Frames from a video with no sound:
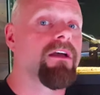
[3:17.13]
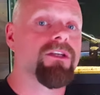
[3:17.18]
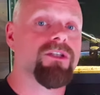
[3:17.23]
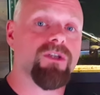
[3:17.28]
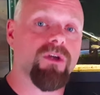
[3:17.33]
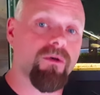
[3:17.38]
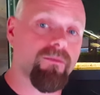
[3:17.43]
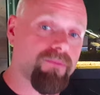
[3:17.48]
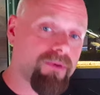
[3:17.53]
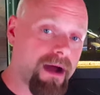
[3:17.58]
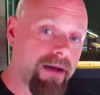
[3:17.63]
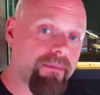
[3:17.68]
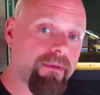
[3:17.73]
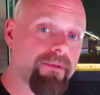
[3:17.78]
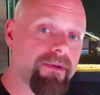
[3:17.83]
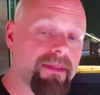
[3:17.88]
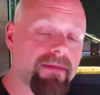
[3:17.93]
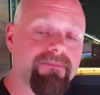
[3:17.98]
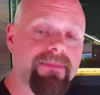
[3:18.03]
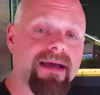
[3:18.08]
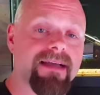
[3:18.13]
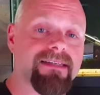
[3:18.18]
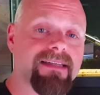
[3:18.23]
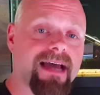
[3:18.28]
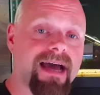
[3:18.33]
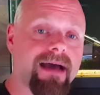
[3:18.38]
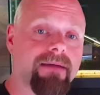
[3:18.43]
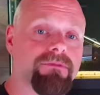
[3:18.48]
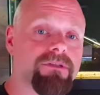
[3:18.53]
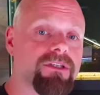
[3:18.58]
So probably the best
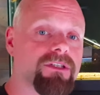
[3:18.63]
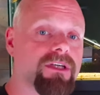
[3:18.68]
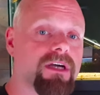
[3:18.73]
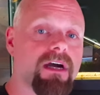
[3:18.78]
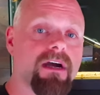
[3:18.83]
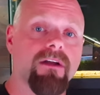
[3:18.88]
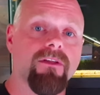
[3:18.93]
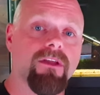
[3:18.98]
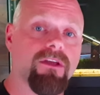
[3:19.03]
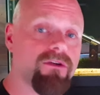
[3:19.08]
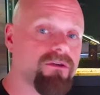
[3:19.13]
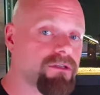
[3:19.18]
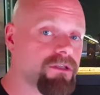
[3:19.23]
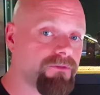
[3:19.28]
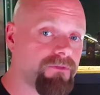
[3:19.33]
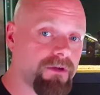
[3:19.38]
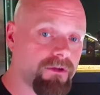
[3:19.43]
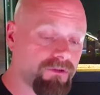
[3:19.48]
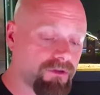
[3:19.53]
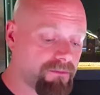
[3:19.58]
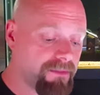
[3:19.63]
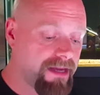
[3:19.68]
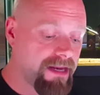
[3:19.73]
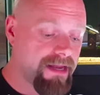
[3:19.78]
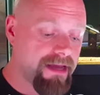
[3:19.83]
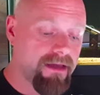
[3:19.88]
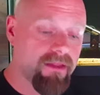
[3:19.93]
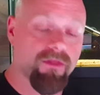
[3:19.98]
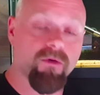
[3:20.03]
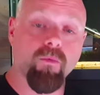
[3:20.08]
options are the use filter
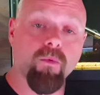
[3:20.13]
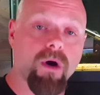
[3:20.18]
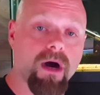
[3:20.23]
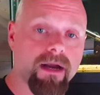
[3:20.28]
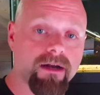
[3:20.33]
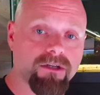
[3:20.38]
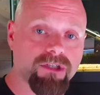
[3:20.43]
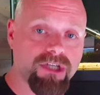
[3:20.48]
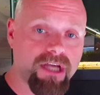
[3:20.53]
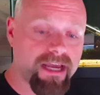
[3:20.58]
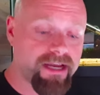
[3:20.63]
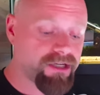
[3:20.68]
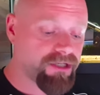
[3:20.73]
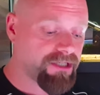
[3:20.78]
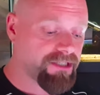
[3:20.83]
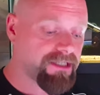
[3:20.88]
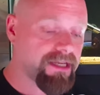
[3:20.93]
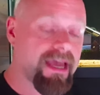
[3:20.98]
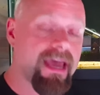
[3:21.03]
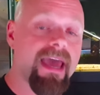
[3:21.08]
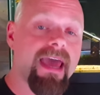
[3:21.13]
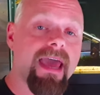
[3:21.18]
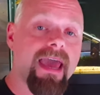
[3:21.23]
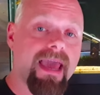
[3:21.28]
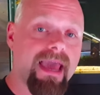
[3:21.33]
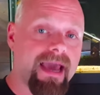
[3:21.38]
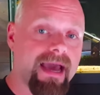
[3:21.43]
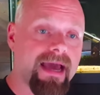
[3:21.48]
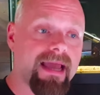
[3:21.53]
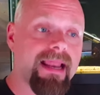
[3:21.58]
media, the water changes,
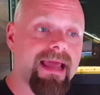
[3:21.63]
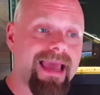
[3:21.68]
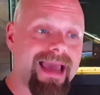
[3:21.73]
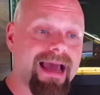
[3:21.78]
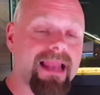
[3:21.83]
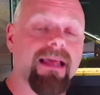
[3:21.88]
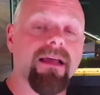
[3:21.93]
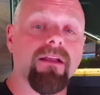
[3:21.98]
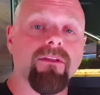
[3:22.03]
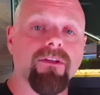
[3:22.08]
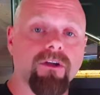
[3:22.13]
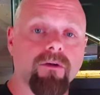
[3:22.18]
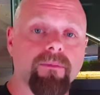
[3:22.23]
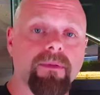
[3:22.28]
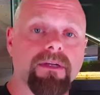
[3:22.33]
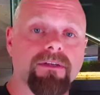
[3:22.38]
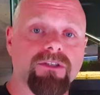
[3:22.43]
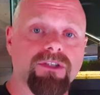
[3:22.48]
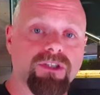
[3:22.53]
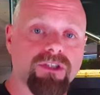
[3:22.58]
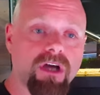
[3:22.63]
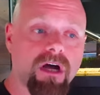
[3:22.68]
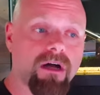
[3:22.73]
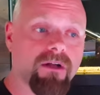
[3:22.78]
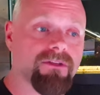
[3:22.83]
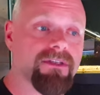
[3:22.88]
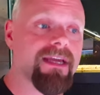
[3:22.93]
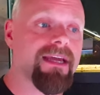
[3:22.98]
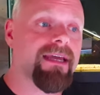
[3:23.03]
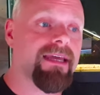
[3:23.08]
and adding a little bit of
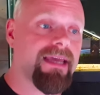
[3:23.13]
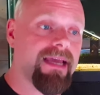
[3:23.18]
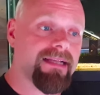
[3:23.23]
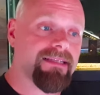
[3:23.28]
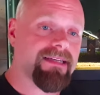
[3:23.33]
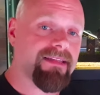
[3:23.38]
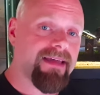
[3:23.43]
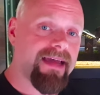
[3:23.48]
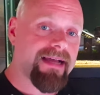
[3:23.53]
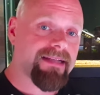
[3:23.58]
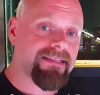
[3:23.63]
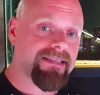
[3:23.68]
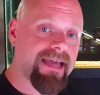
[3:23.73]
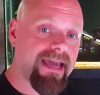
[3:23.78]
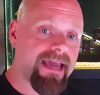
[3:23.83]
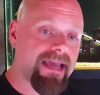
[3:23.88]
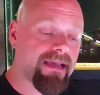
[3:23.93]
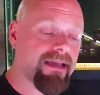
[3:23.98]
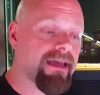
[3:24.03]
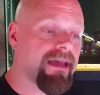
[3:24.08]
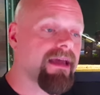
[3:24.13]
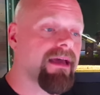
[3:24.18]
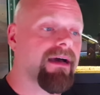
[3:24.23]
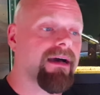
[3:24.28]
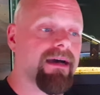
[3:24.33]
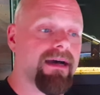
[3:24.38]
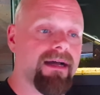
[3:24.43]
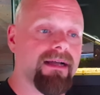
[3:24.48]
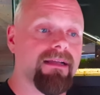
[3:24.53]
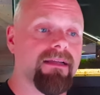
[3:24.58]
salt into that tank.
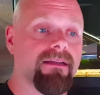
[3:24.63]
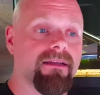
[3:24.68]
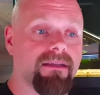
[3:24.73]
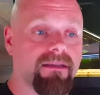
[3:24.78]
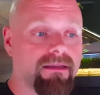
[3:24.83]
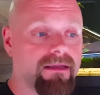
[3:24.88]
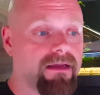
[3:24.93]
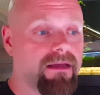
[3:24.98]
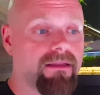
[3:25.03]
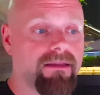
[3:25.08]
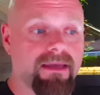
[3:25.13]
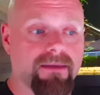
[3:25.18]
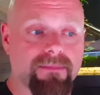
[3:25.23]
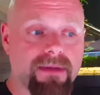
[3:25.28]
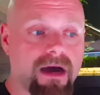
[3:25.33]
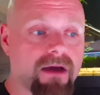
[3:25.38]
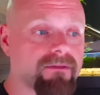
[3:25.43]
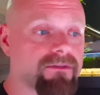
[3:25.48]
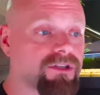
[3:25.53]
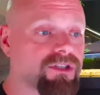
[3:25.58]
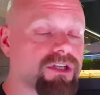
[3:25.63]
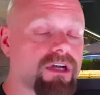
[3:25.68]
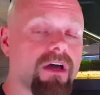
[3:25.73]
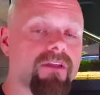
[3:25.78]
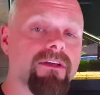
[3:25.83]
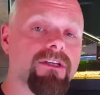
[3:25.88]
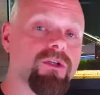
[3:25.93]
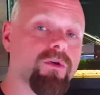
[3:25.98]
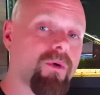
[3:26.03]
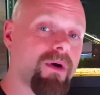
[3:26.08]
Uh, the amount of
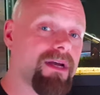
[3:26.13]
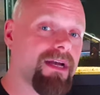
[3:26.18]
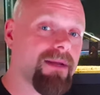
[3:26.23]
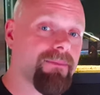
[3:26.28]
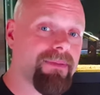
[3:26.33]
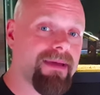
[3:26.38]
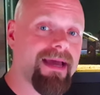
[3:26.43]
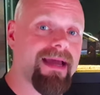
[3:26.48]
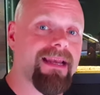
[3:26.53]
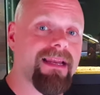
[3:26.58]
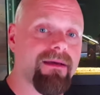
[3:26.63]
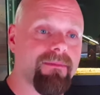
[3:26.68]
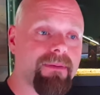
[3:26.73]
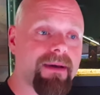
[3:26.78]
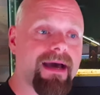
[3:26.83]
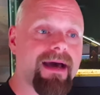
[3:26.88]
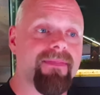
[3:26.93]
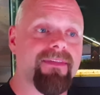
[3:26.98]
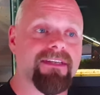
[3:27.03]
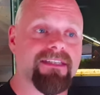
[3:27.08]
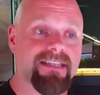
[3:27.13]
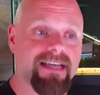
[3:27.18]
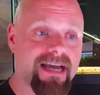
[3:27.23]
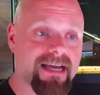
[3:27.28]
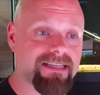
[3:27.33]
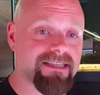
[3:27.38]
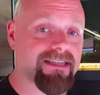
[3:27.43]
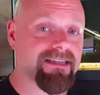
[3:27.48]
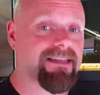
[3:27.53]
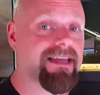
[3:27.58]
salt is going to depend upon the
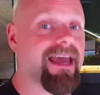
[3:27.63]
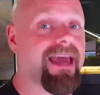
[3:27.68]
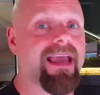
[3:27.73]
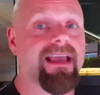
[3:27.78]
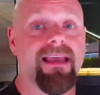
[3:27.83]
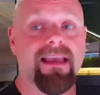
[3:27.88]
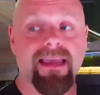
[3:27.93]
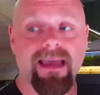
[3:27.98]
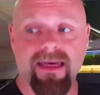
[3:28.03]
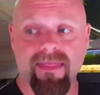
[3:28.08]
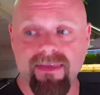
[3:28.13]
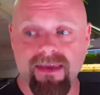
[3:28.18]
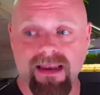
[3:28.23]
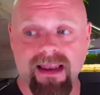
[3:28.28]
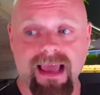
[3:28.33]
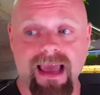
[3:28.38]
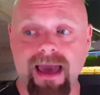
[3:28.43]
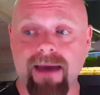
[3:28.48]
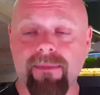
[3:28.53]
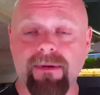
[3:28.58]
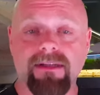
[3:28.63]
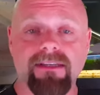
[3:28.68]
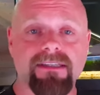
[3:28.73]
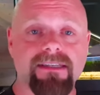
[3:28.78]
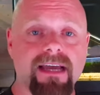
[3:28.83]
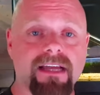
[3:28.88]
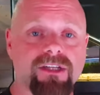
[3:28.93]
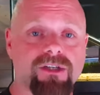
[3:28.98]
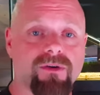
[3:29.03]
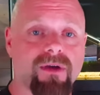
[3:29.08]
size of the tank. Again, the inhabitants
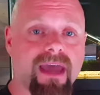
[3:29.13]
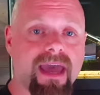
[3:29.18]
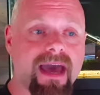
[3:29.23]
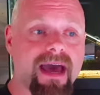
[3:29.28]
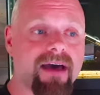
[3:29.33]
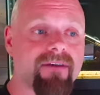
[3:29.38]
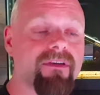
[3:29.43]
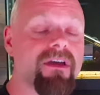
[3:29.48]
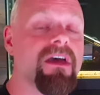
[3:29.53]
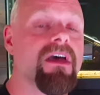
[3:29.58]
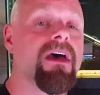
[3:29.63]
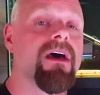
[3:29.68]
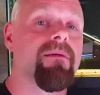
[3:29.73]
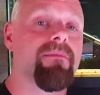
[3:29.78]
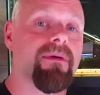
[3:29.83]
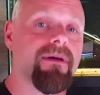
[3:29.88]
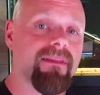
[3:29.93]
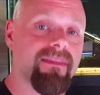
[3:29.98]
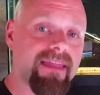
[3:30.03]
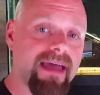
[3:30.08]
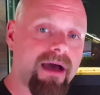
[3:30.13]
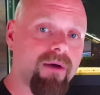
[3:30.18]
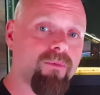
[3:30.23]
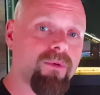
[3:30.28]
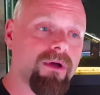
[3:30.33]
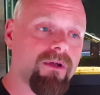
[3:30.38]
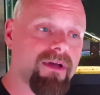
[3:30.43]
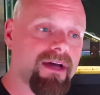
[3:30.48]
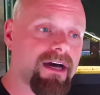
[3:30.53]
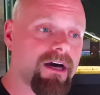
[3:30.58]
that you have, but that
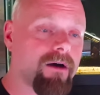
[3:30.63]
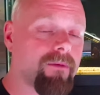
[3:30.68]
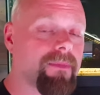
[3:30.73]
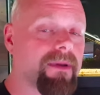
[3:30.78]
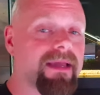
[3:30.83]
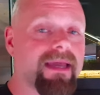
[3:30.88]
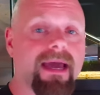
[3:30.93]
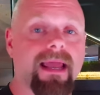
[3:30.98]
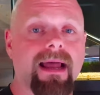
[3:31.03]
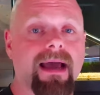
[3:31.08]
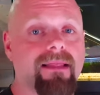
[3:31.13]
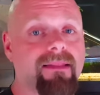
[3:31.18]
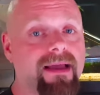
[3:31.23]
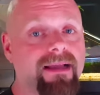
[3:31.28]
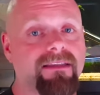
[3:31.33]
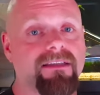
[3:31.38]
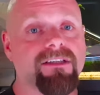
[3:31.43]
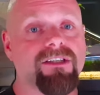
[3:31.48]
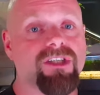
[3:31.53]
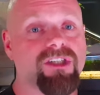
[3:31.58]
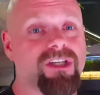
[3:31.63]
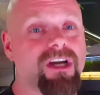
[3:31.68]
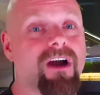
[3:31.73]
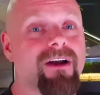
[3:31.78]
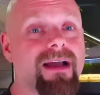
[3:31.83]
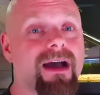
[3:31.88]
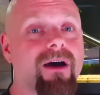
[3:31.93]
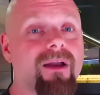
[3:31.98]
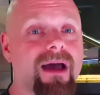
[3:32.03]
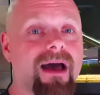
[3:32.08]
will help. Again, I like to
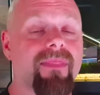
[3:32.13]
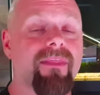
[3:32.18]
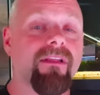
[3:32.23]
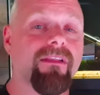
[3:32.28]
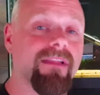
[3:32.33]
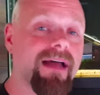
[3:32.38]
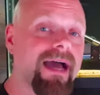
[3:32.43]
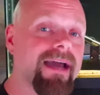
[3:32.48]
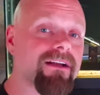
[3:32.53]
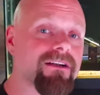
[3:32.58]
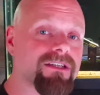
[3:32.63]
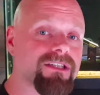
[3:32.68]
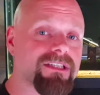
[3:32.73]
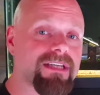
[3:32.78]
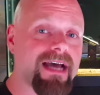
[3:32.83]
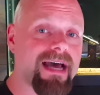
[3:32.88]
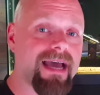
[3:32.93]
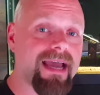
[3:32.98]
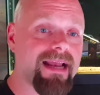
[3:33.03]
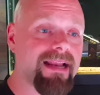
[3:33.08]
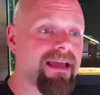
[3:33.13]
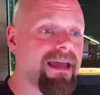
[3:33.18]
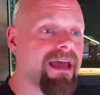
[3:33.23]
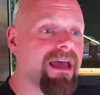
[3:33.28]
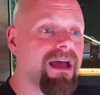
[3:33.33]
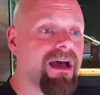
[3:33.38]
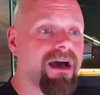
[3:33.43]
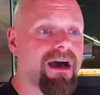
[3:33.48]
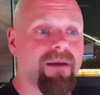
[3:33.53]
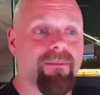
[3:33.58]
start out on the lighter side,
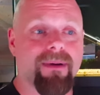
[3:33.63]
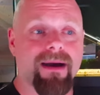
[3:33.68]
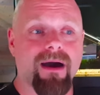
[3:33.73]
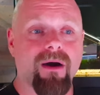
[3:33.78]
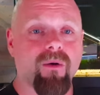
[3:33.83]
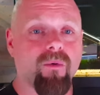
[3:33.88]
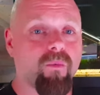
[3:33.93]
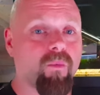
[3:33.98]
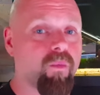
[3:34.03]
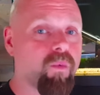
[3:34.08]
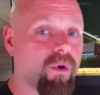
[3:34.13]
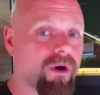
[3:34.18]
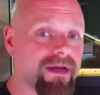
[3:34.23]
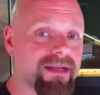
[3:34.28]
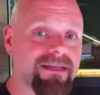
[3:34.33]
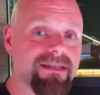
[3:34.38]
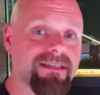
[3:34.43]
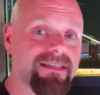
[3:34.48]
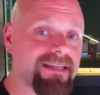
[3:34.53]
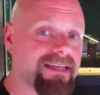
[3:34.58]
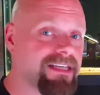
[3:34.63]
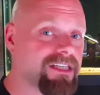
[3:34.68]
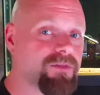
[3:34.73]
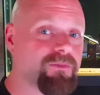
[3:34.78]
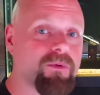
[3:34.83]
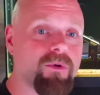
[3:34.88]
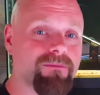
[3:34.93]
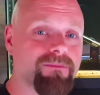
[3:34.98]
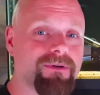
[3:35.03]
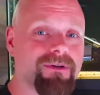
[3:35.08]
about one
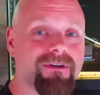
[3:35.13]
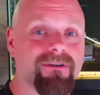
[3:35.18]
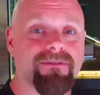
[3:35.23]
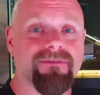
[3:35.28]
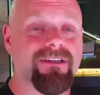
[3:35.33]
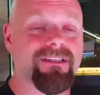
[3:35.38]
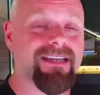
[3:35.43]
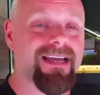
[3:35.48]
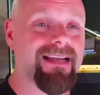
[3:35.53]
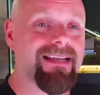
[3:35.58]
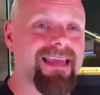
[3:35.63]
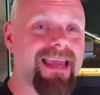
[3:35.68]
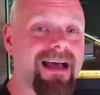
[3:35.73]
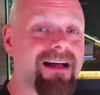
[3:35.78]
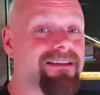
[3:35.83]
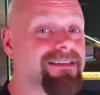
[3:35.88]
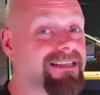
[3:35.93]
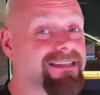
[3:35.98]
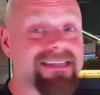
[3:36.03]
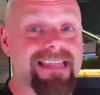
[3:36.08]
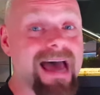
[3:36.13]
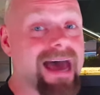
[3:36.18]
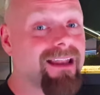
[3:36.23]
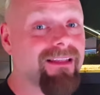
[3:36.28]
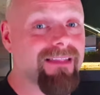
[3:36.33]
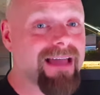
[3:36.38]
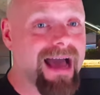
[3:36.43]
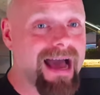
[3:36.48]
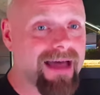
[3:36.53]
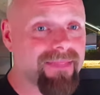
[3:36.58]
teaspoon per 10 gallons. That's not a
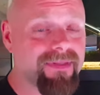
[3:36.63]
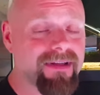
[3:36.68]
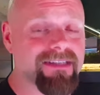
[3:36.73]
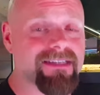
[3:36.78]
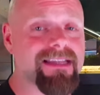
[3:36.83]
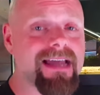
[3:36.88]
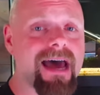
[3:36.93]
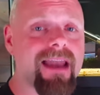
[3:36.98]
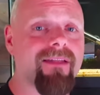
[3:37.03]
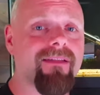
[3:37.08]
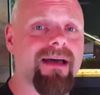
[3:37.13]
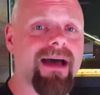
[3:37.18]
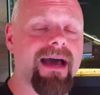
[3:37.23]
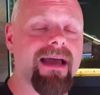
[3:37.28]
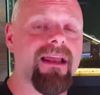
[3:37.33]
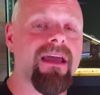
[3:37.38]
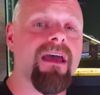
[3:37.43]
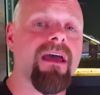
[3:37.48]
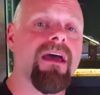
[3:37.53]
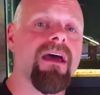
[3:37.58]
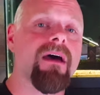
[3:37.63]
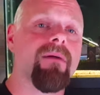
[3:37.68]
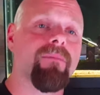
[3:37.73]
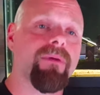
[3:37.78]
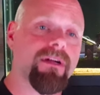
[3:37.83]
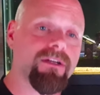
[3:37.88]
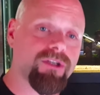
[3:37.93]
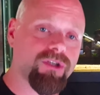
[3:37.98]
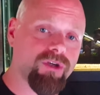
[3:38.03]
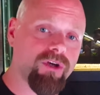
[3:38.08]
lot, that's not a lot,
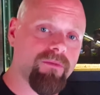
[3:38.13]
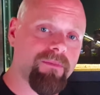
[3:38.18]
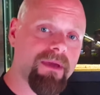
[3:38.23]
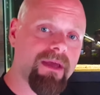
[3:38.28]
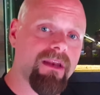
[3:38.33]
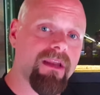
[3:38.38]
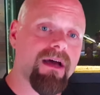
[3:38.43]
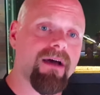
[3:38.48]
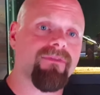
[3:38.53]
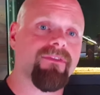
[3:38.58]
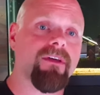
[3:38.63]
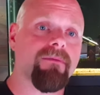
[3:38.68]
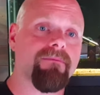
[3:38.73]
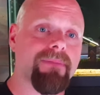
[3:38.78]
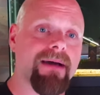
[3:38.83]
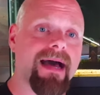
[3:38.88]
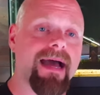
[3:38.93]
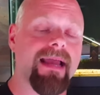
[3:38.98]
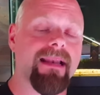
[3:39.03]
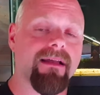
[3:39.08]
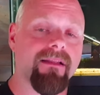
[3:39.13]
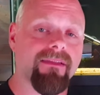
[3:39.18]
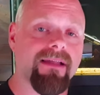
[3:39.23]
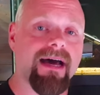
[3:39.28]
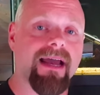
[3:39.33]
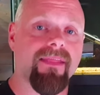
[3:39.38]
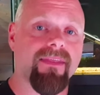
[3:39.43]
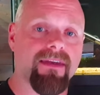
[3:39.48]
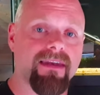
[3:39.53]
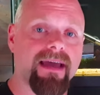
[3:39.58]
but it should be enough to bind a
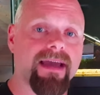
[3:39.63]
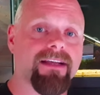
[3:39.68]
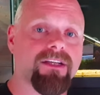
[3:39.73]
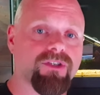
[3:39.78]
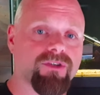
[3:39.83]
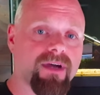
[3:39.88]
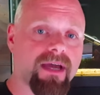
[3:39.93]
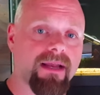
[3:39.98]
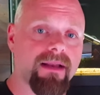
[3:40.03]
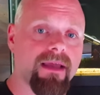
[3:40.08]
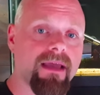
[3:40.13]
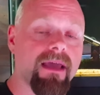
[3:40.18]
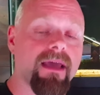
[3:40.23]
lot of the nitrite.